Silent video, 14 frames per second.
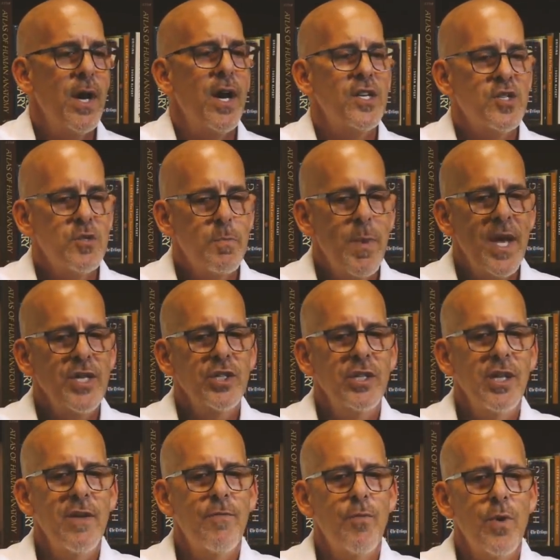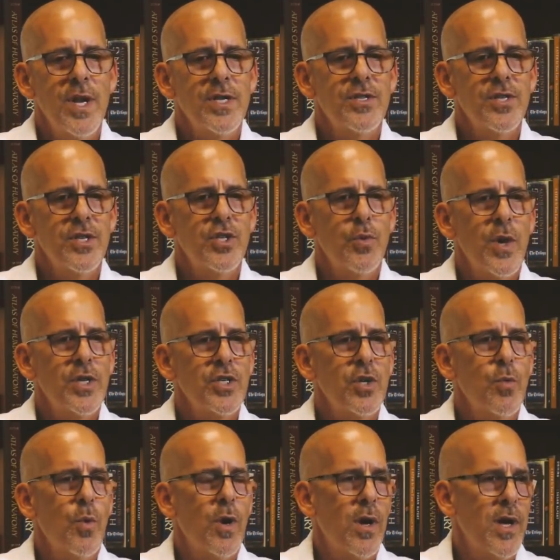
especially if we're in a situation where